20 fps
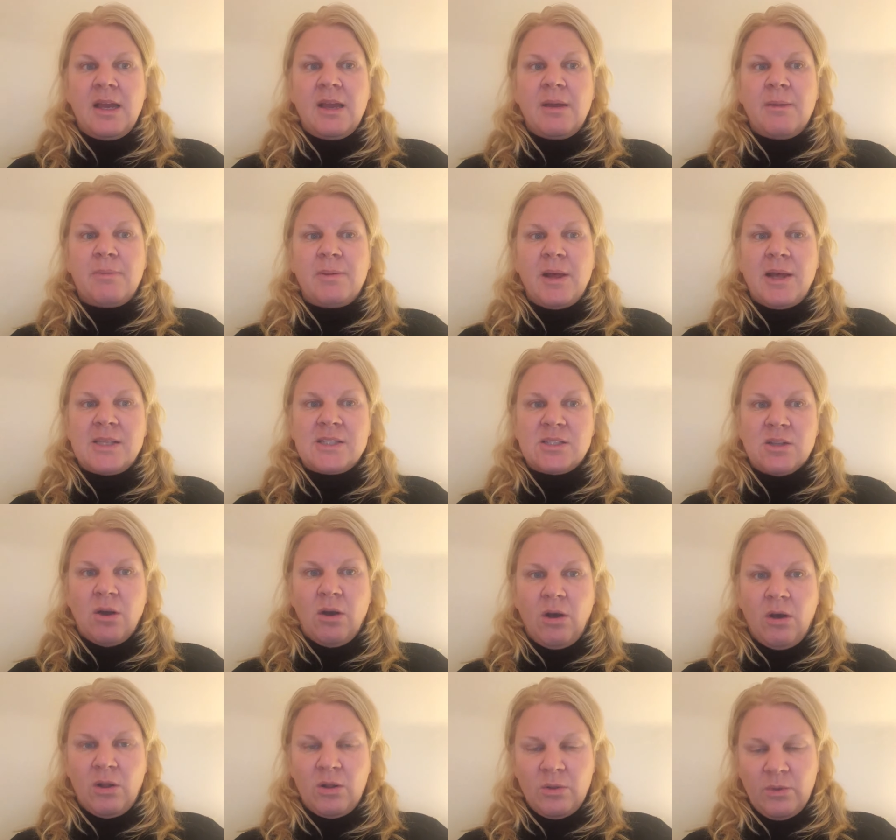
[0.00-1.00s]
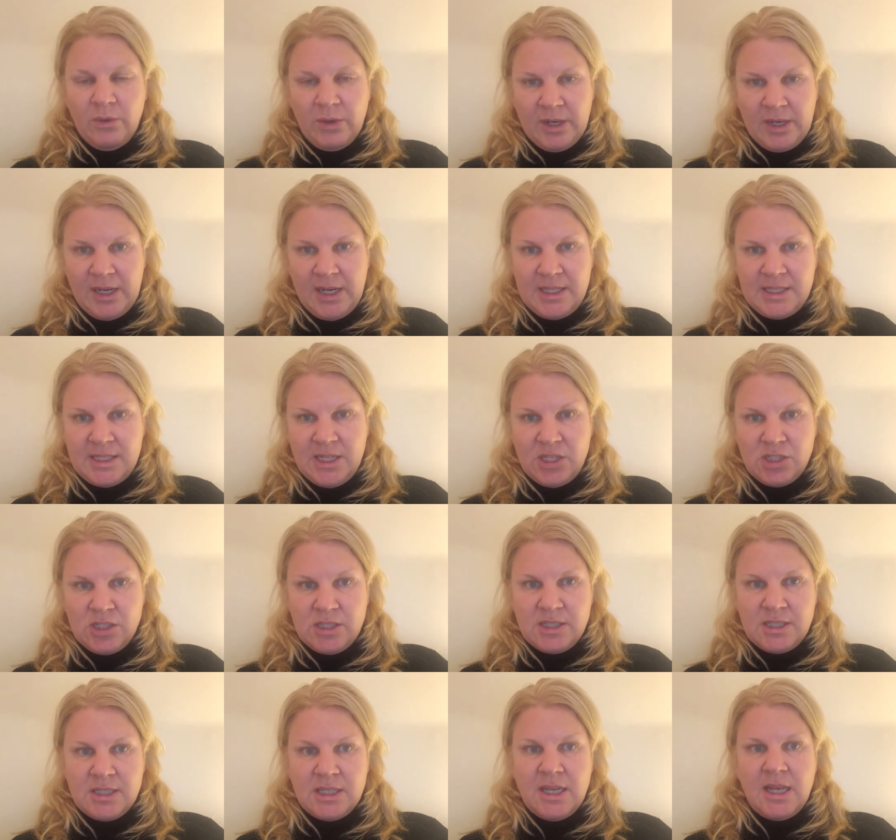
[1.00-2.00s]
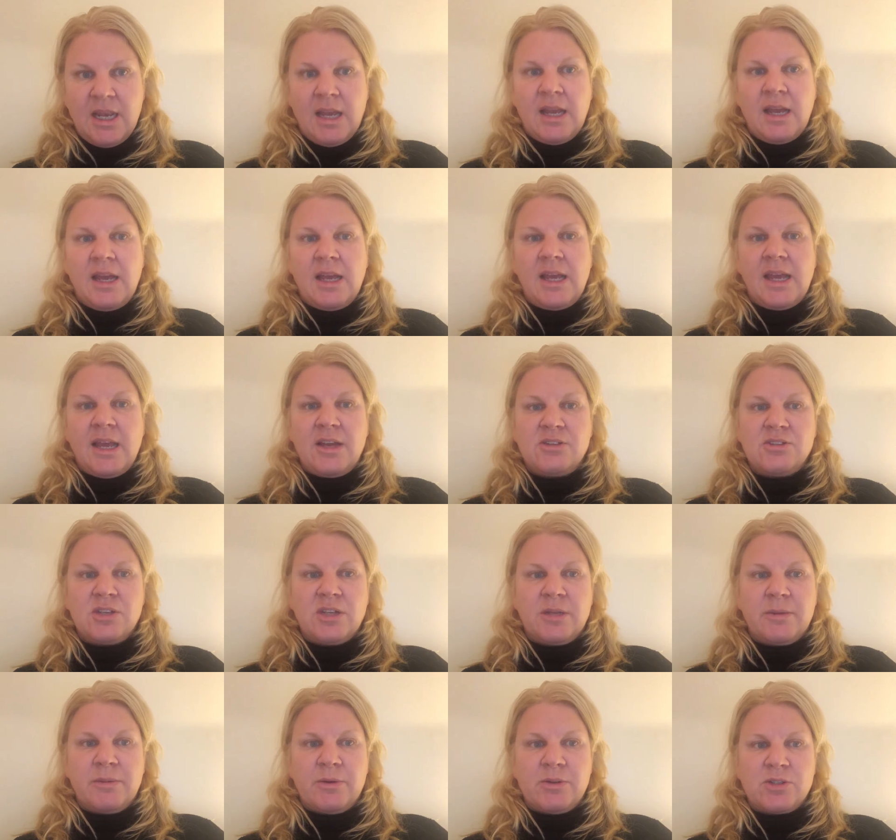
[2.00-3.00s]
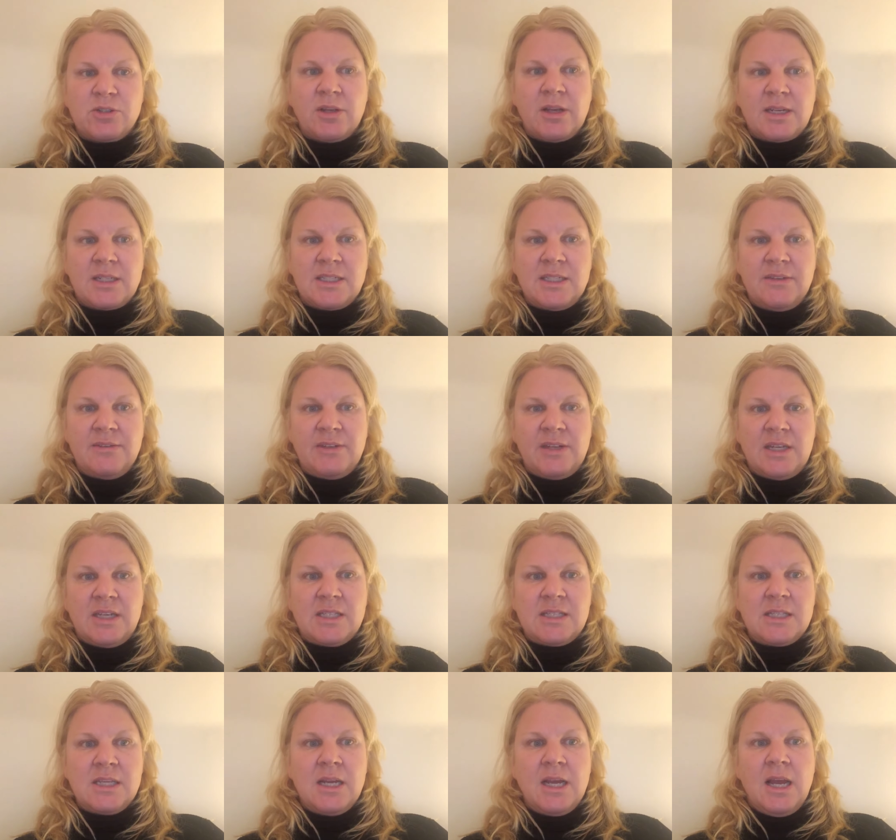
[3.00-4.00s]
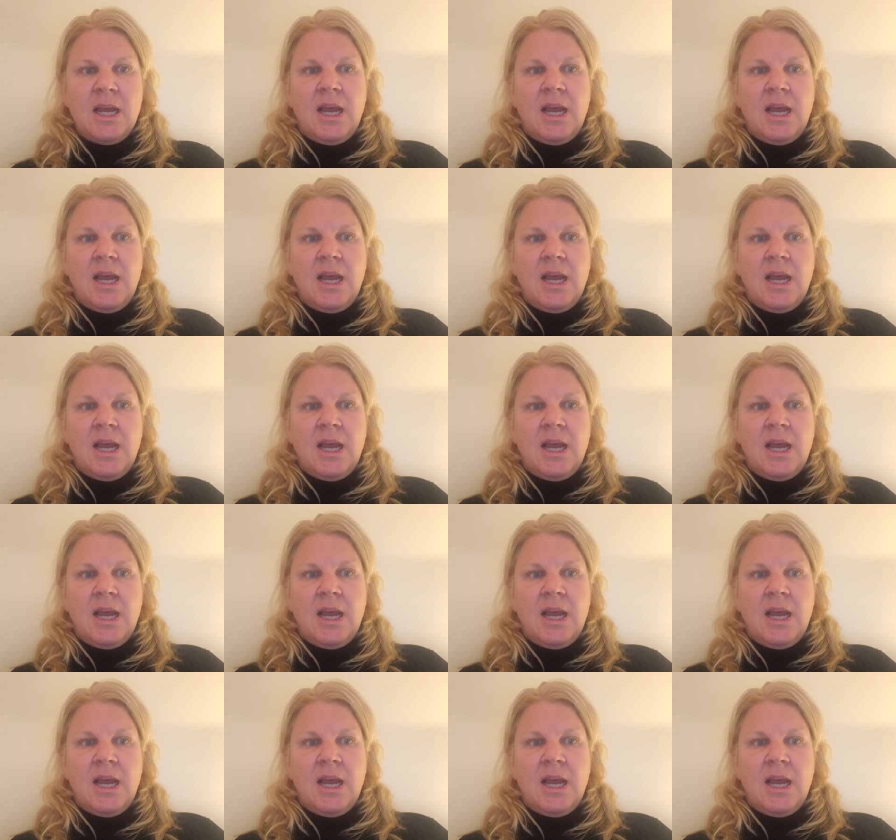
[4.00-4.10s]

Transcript: applies to all organizations engaged in commercial activities.